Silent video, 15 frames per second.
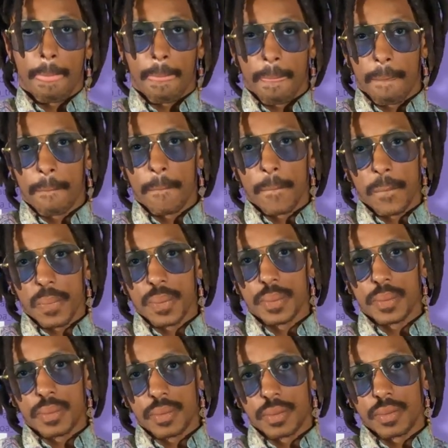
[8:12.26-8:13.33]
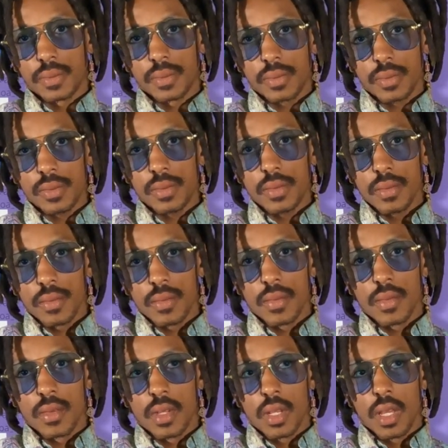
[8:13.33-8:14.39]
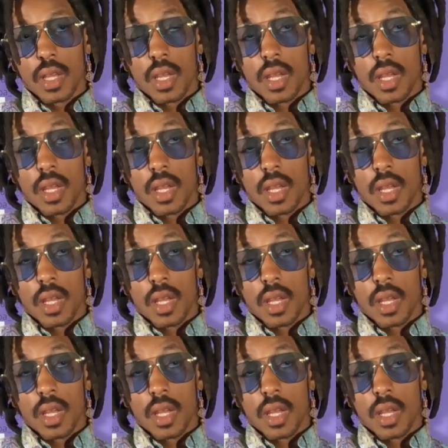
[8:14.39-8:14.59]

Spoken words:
How far out do you have to book out with someone?